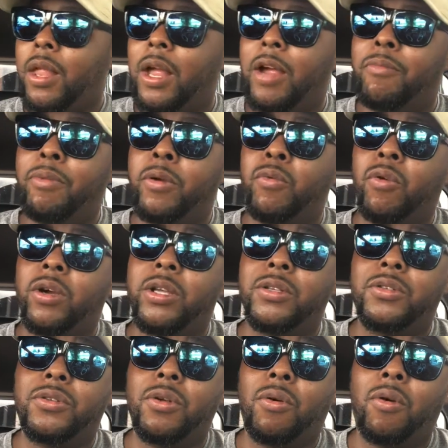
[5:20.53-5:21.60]
I've been
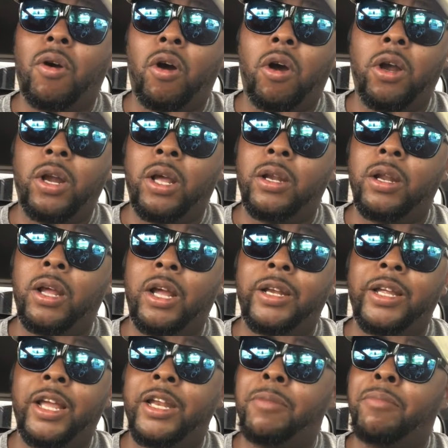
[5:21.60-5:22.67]
working so hard on
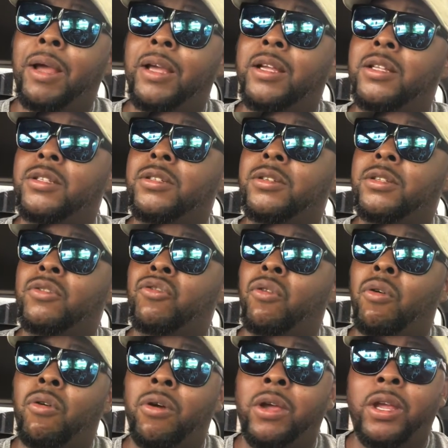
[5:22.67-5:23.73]
getting back into
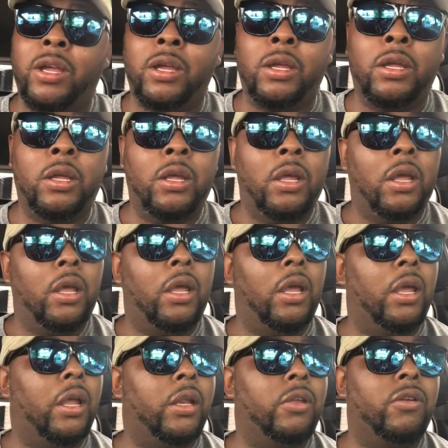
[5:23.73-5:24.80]
drawing
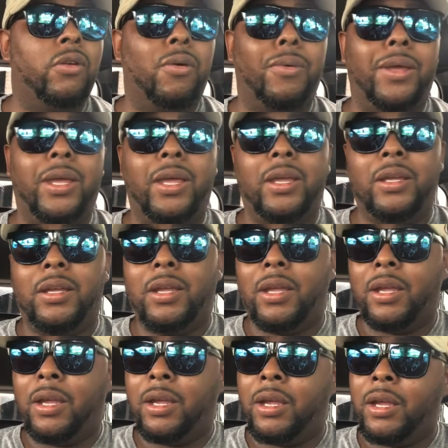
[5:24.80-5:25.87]
and, you know,
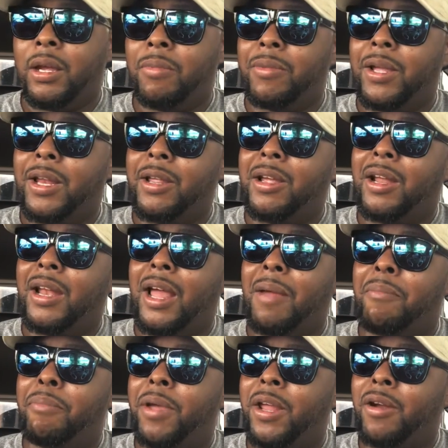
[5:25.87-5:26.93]
inking. I'm getting a
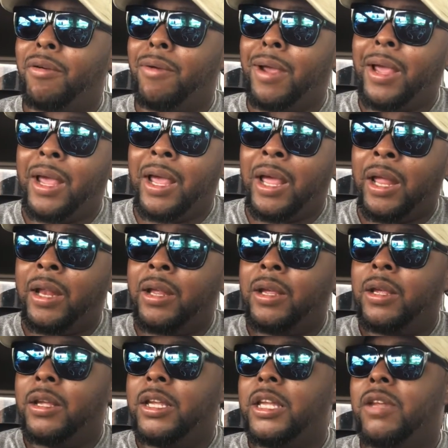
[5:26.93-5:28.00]
lot better at
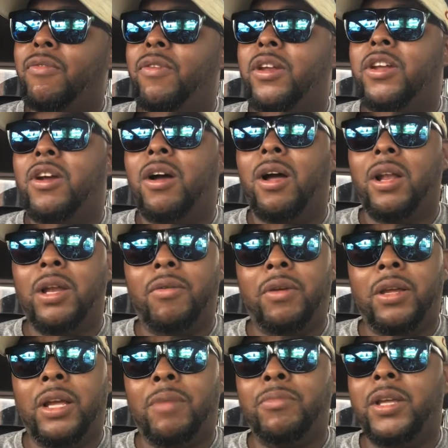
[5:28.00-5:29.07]
even
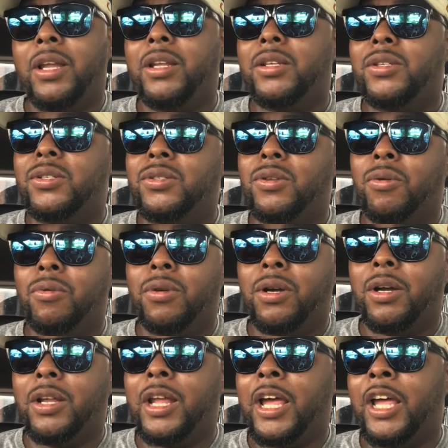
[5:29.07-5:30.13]
coloring. I'm getting so
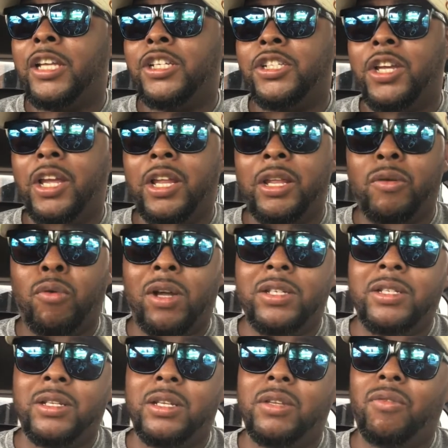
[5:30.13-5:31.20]
good at shading,
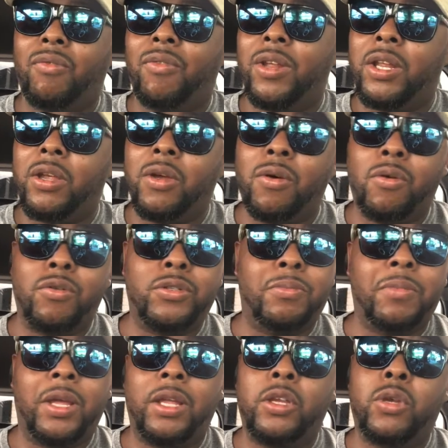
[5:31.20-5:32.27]
watching these videos,
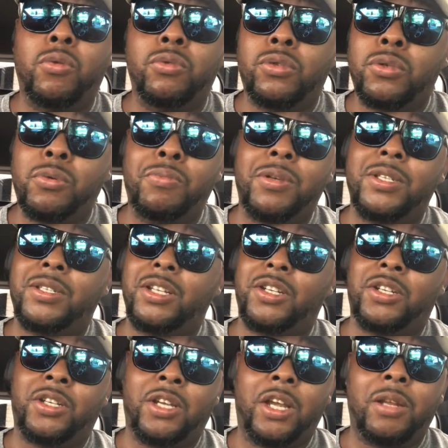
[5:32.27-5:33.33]
man. YouTube is the
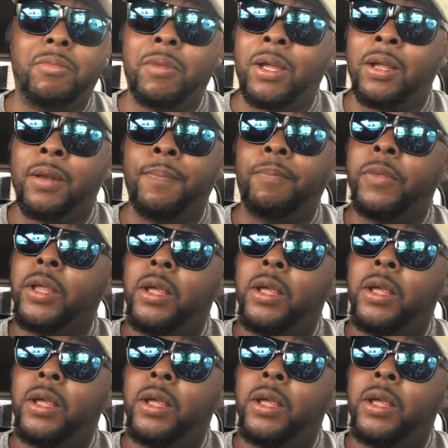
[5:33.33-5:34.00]
shit, man.